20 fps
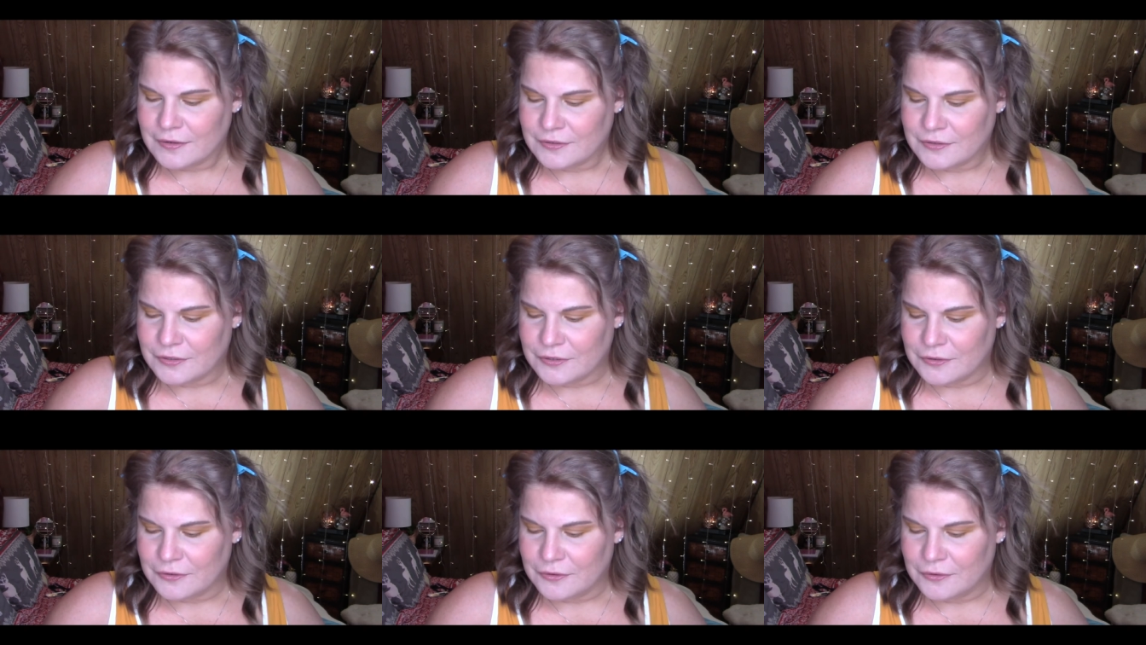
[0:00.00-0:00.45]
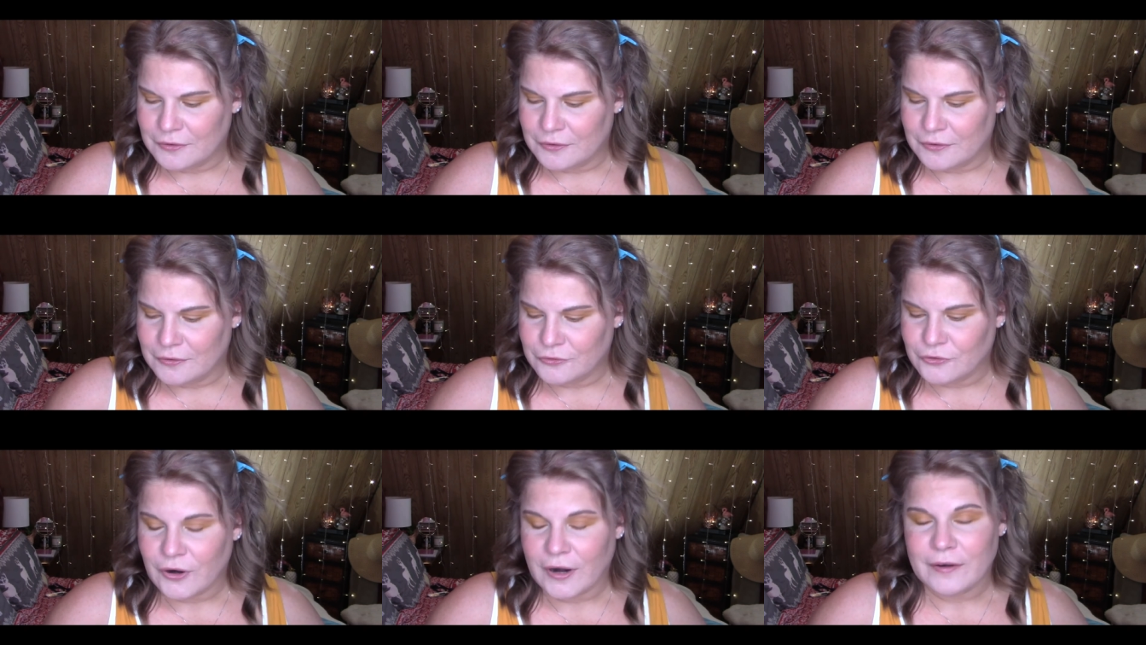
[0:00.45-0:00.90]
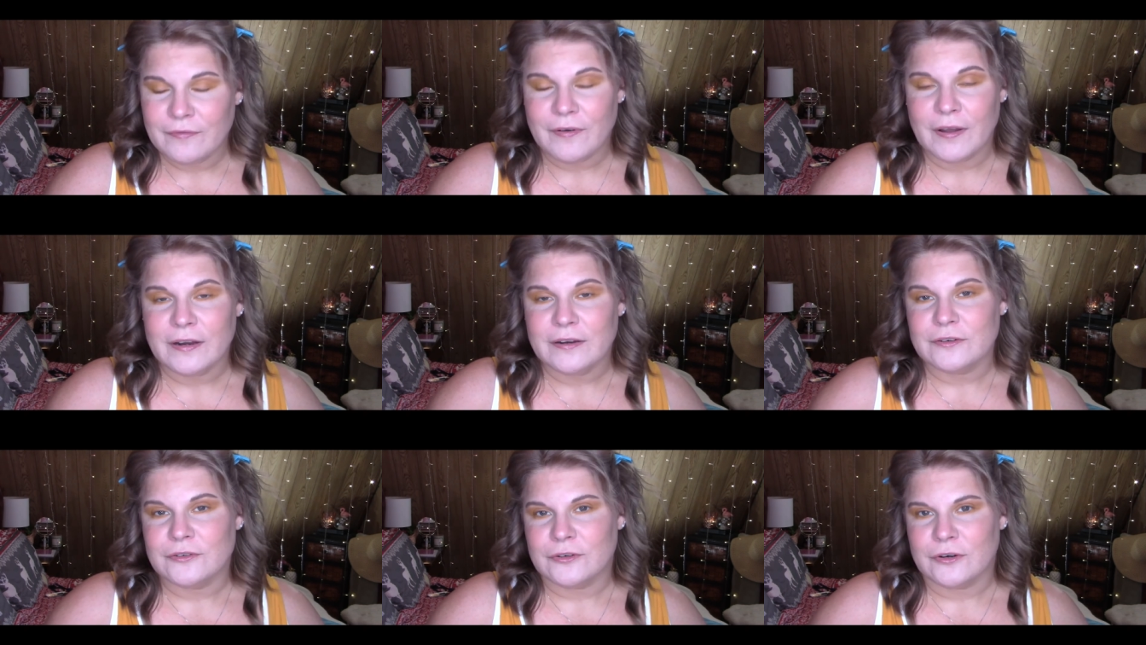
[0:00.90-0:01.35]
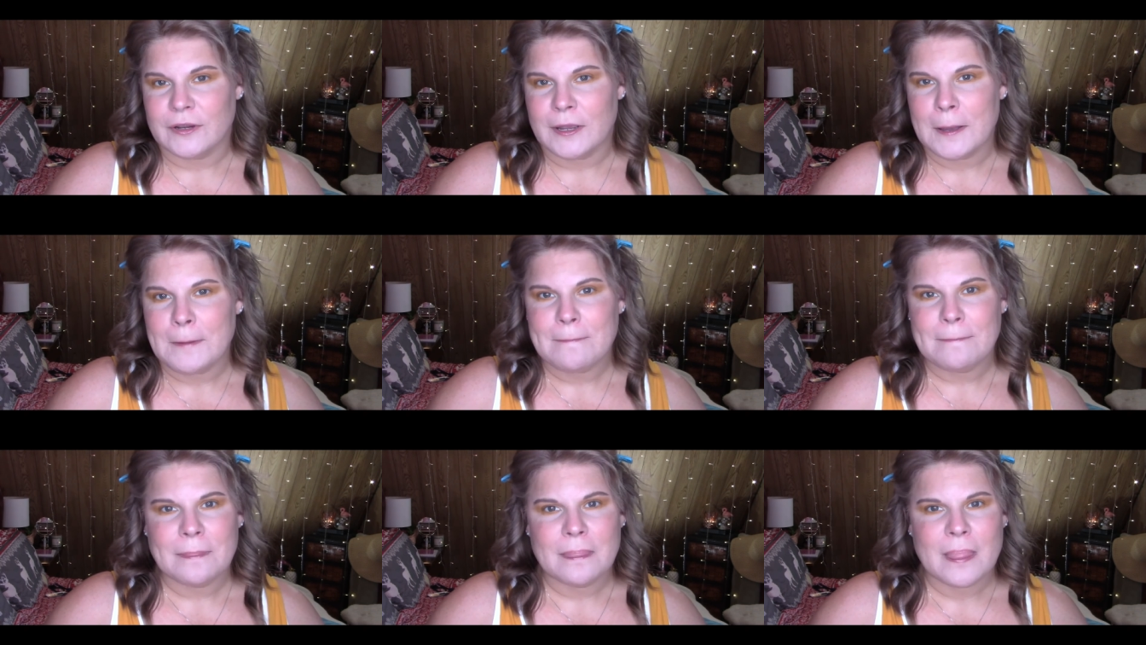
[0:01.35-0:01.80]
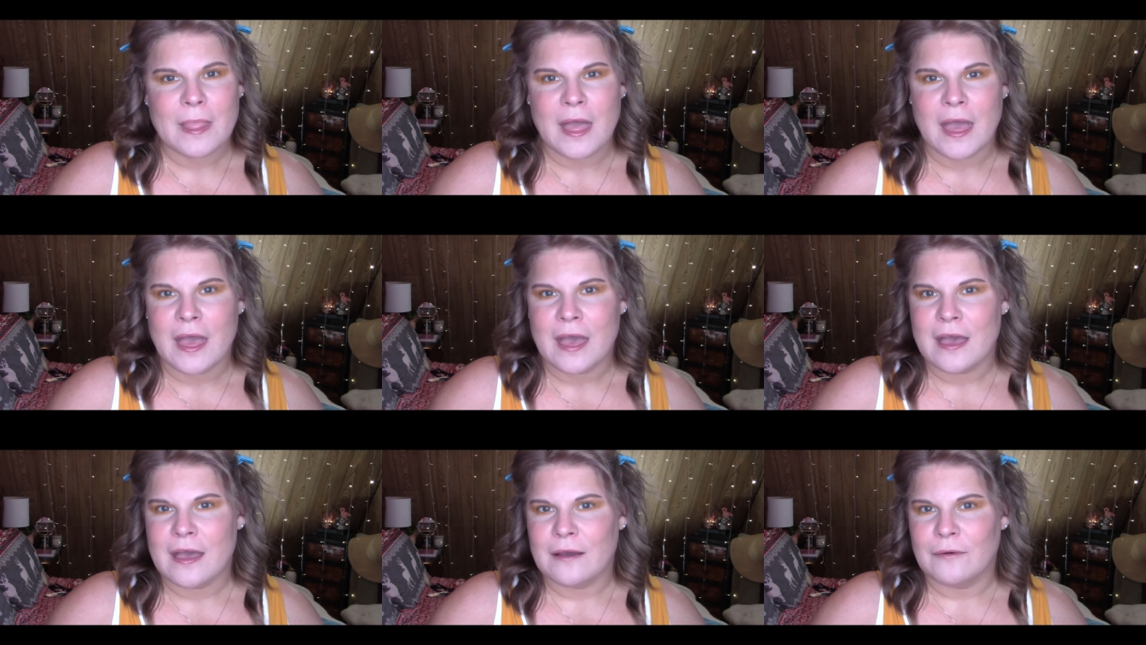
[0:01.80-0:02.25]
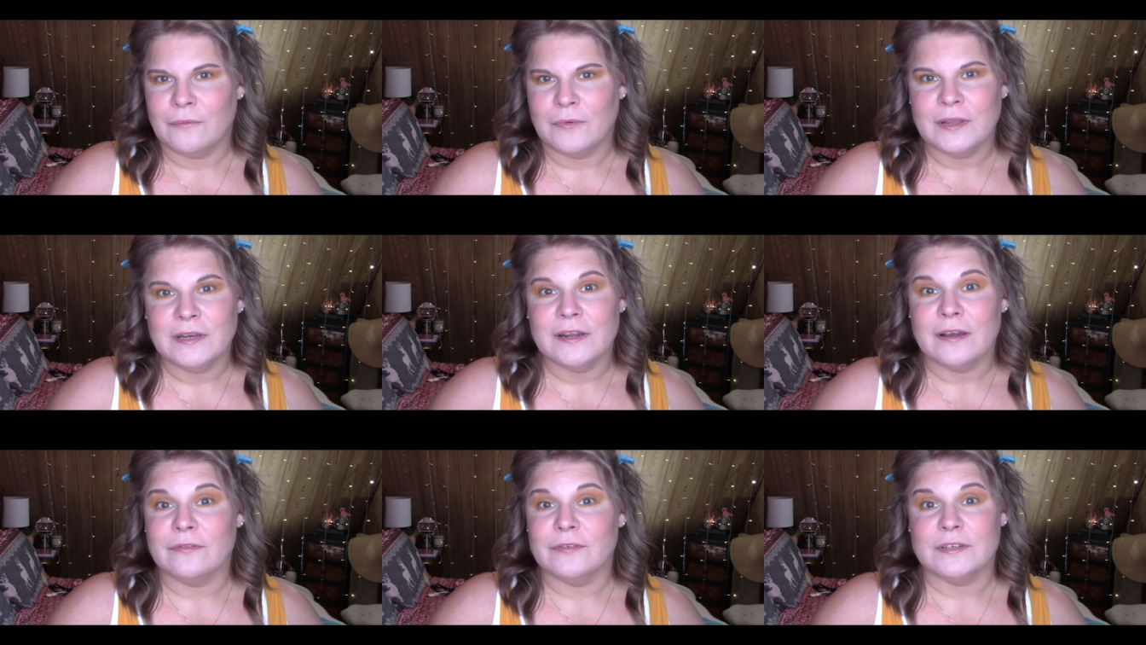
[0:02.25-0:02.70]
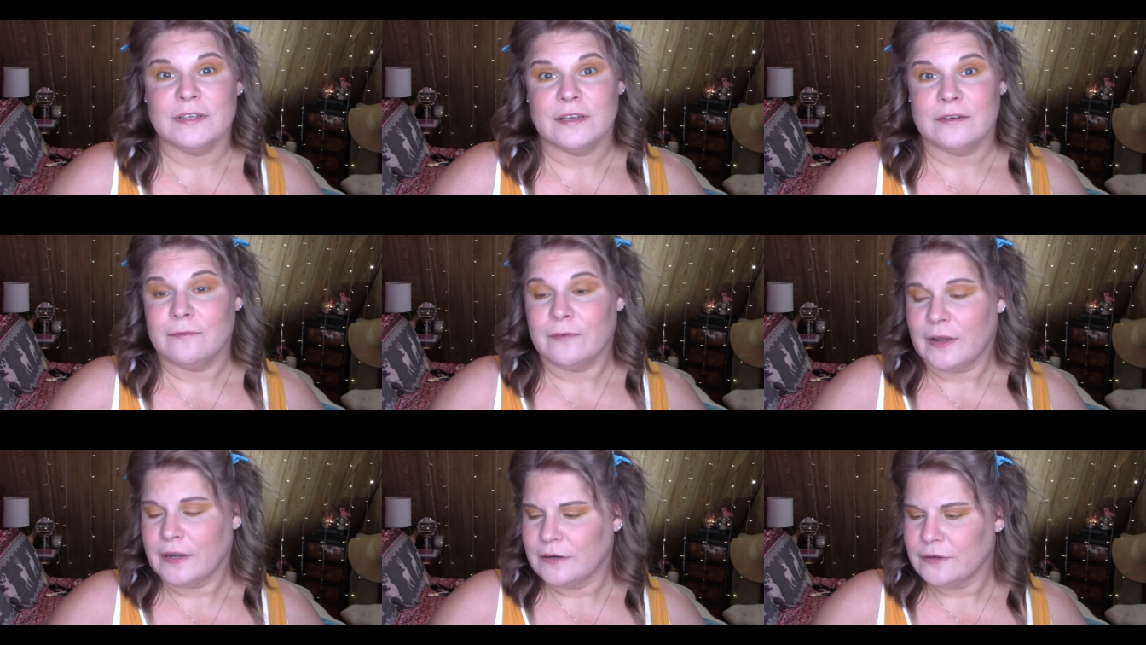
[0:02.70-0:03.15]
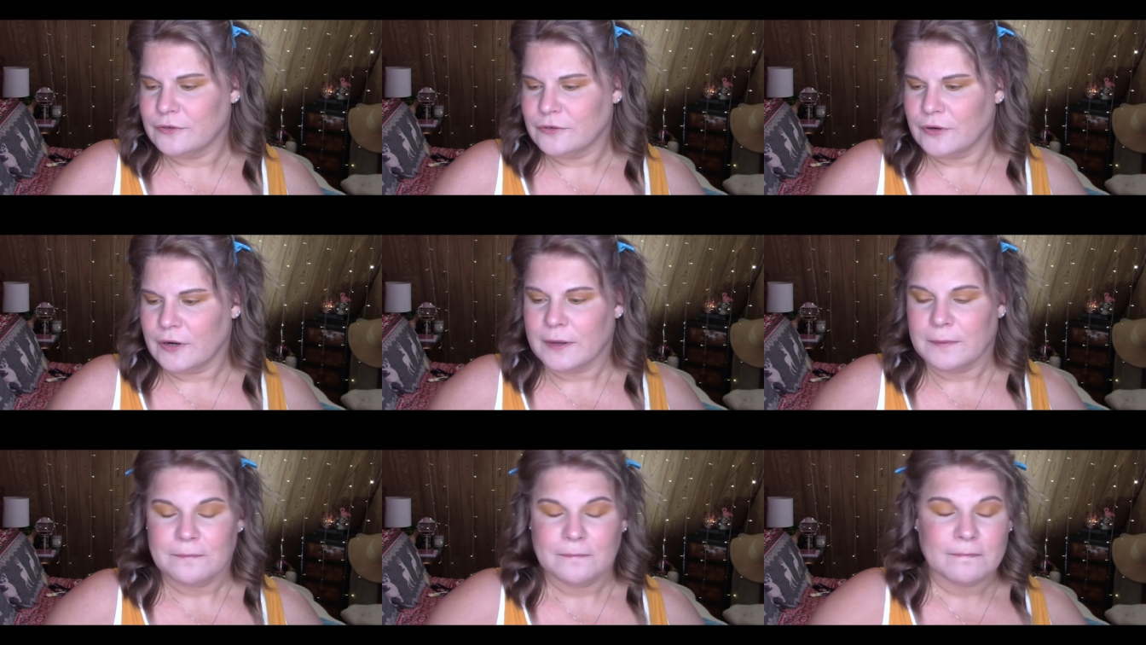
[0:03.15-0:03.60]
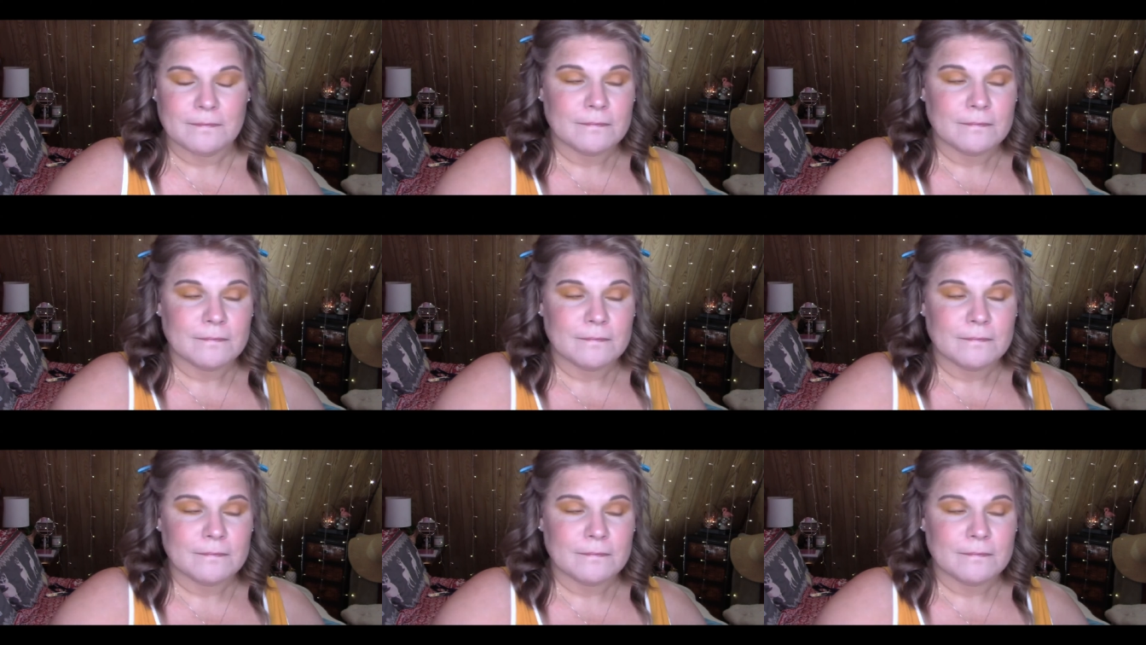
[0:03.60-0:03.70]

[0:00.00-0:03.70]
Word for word: to try to find a tree, and we never did find a tree.